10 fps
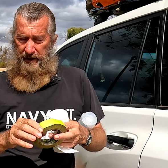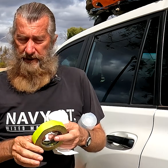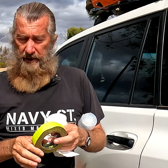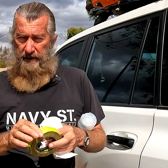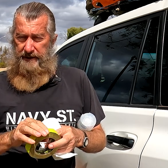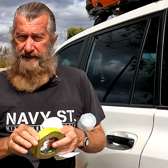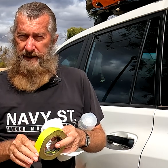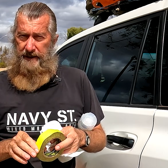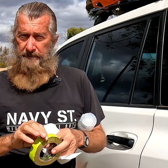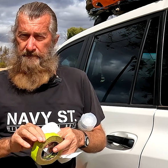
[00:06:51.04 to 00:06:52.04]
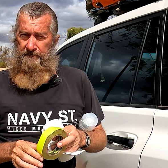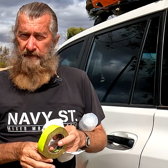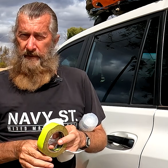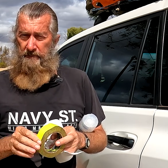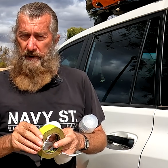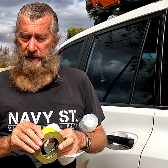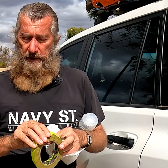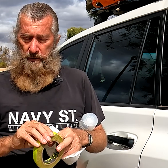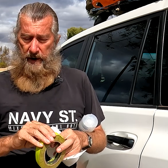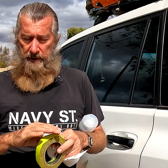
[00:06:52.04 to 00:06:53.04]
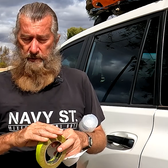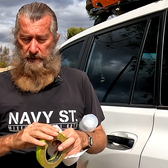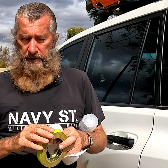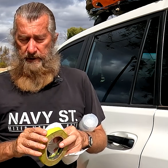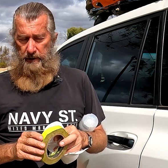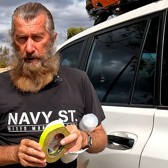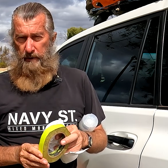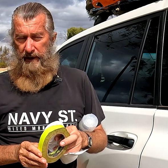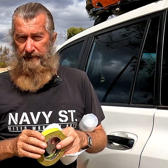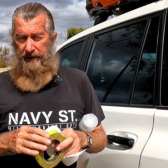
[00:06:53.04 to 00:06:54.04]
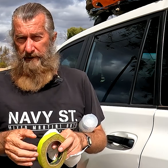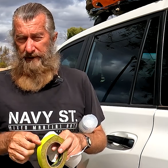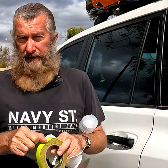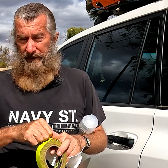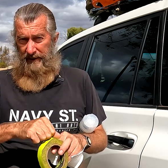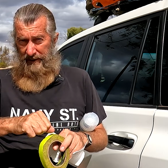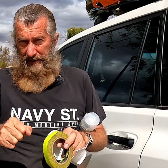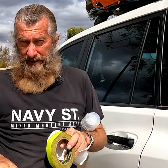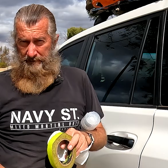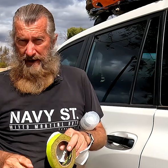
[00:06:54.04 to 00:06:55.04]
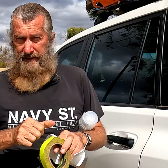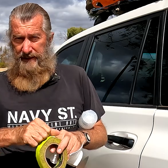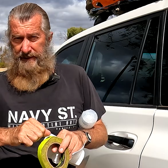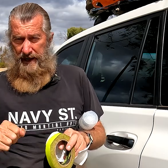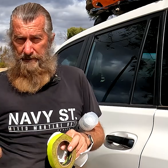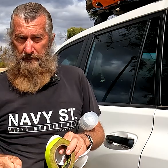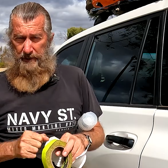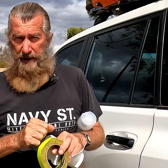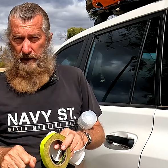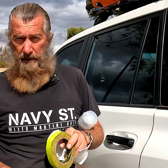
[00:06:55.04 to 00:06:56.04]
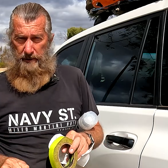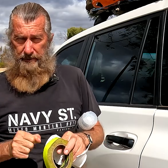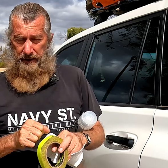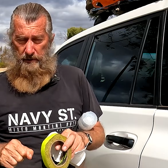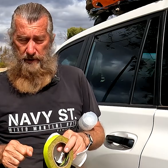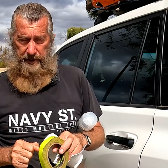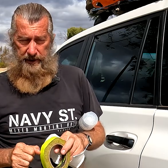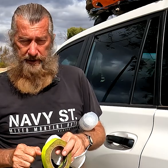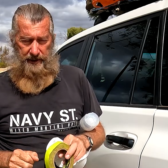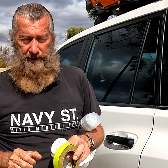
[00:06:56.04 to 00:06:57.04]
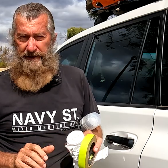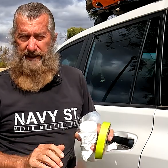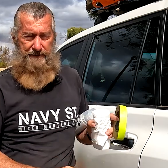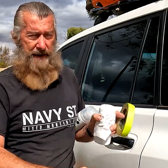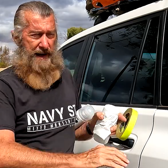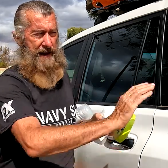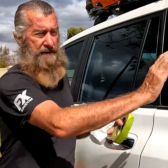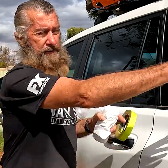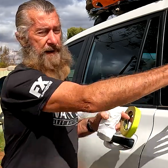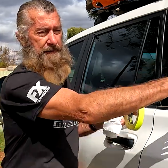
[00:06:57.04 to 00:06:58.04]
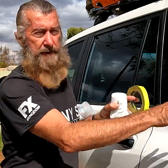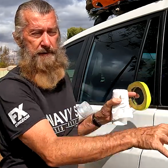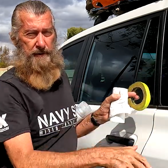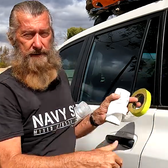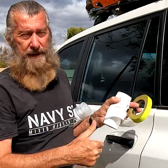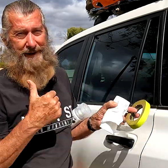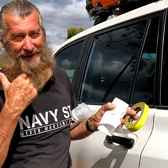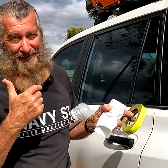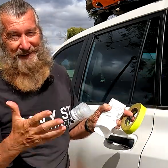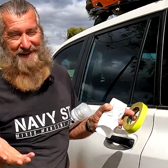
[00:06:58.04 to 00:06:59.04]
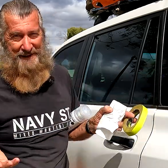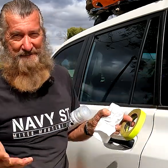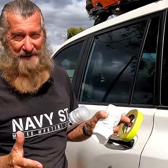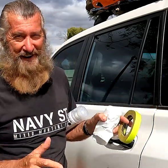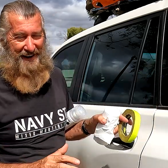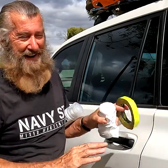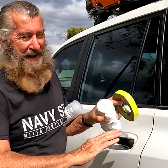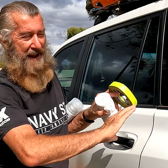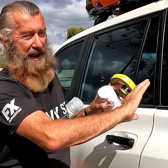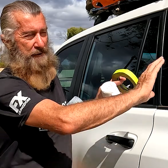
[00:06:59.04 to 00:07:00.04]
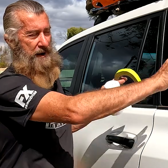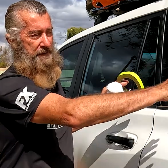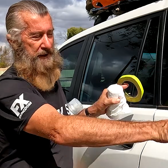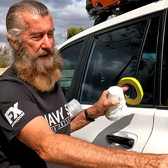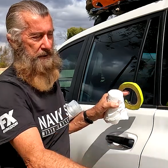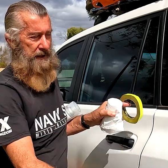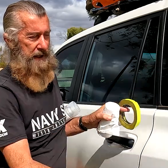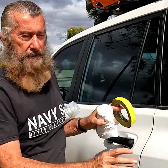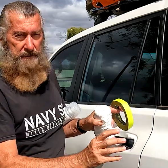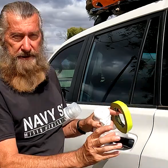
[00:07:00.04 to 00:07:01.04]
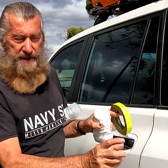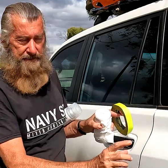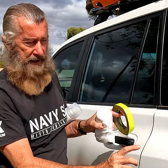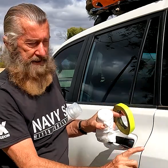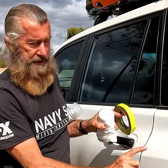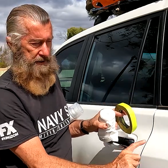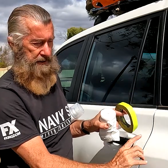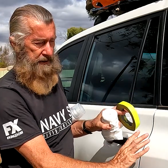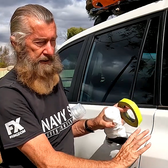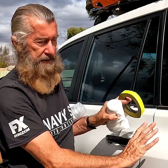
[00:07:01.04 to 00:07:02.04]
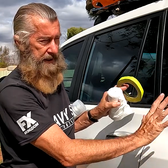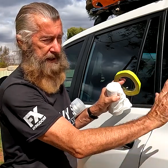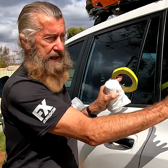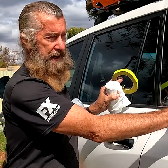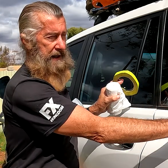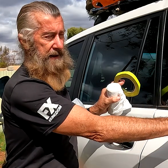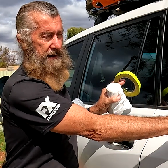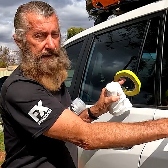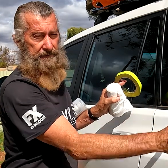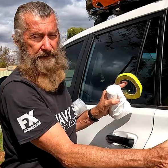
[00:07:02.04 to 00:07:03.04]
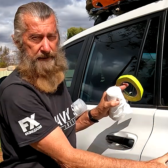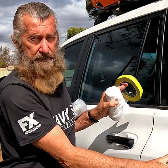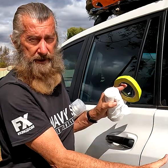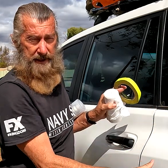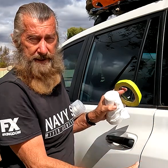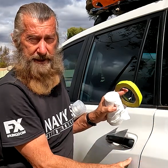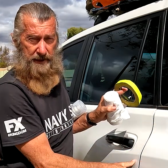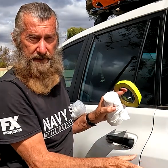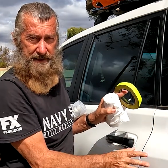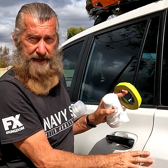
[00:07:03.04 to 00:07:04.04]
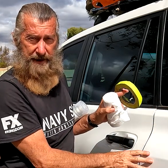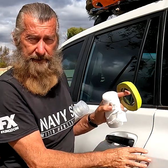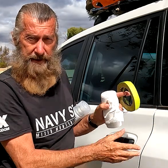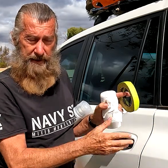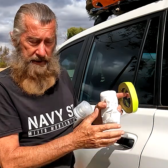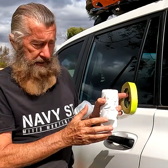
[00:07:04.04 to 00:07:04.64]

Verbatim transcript: a nice um, brand new one, all the glue and everything on the masking tape will be a whole lot better quality. Doesn't matter how rough you do it, you see mine, how rough you do it, but just make certain that the, uh, the body itself is covered